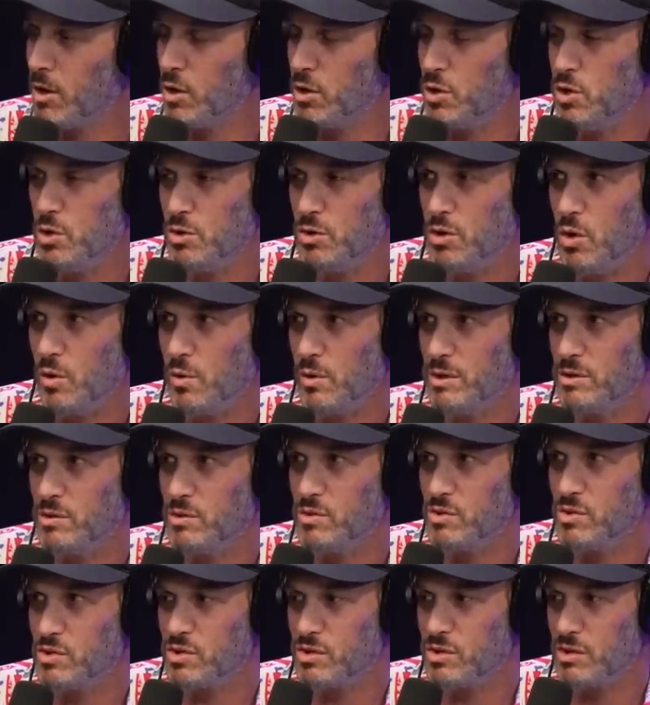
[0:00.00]
are you going
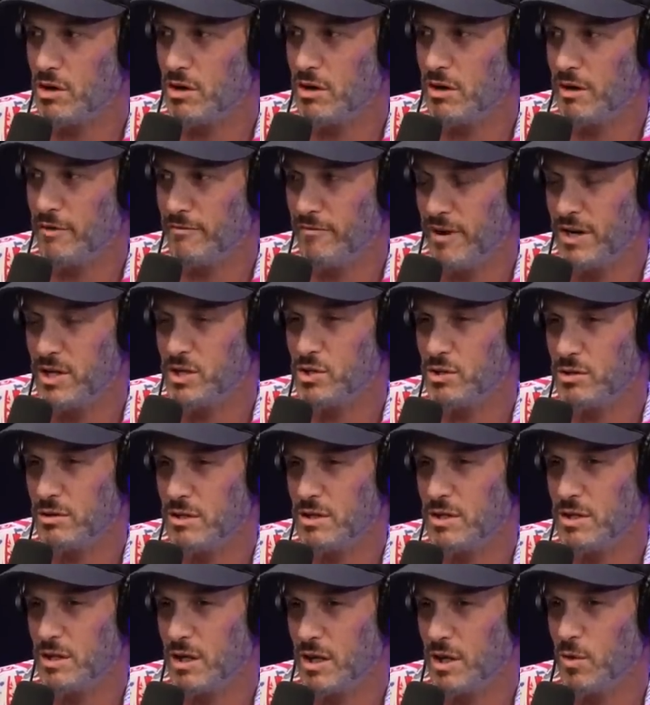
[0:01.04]
to start
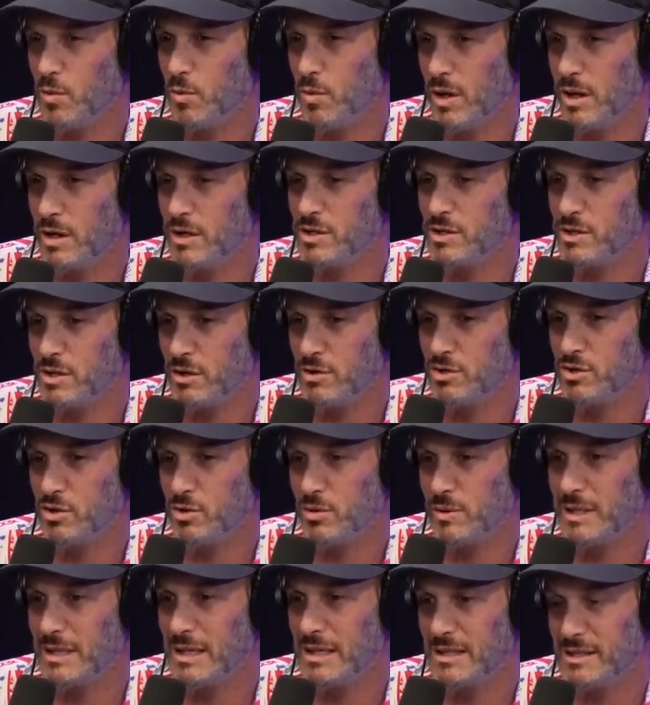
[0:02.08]
eventually going to want to start
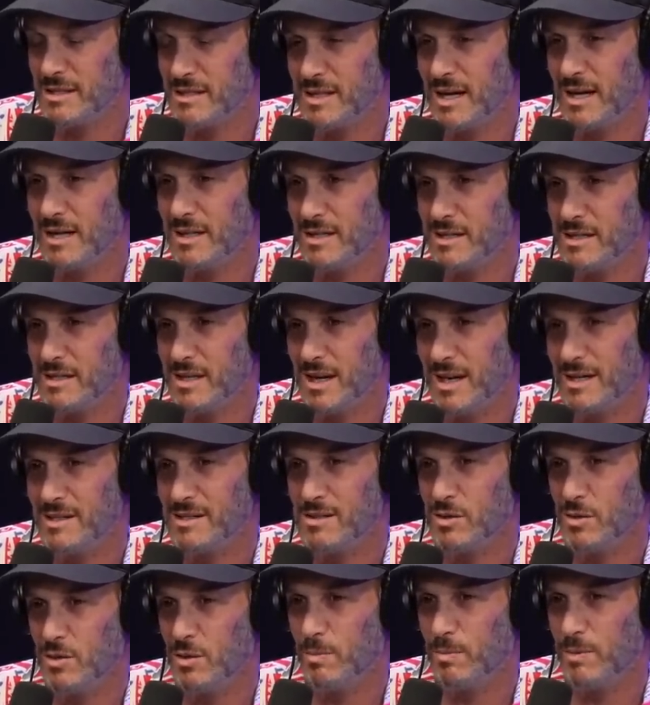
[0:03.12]
doing extended
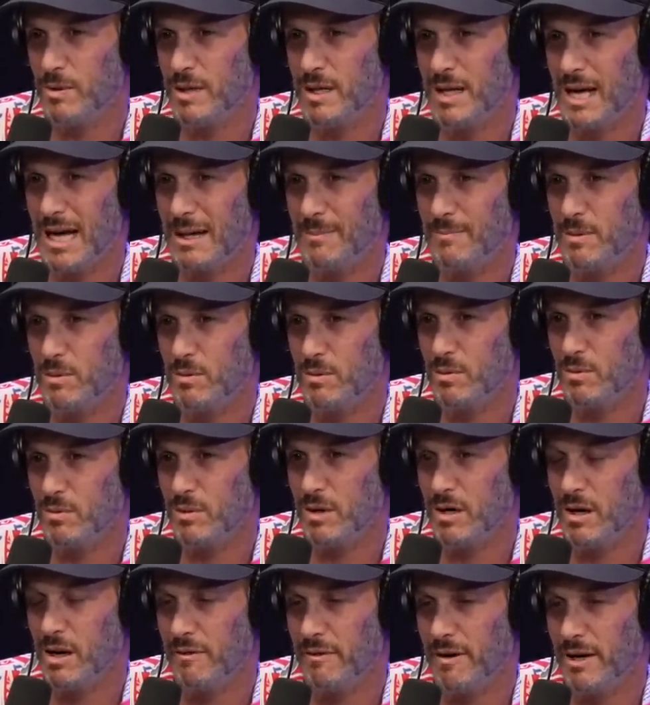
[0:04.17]
sets? Are you pretty happy with
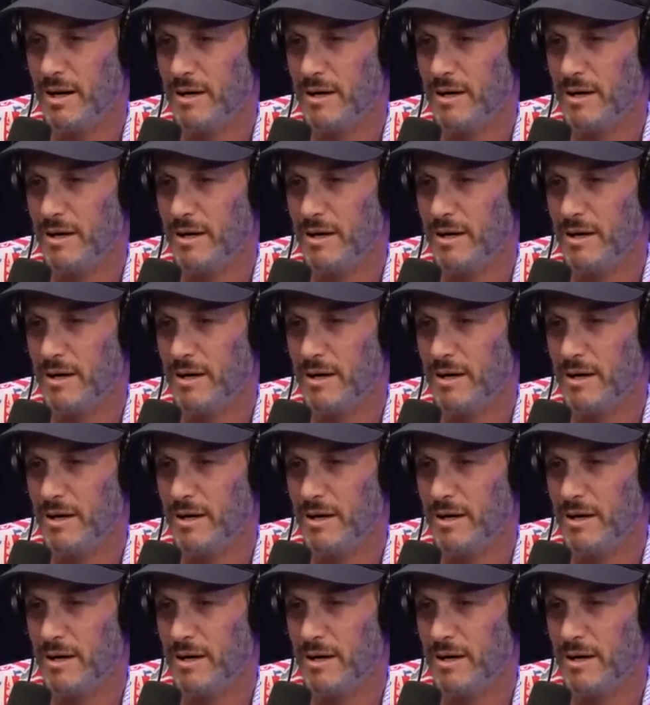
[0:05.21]
where you are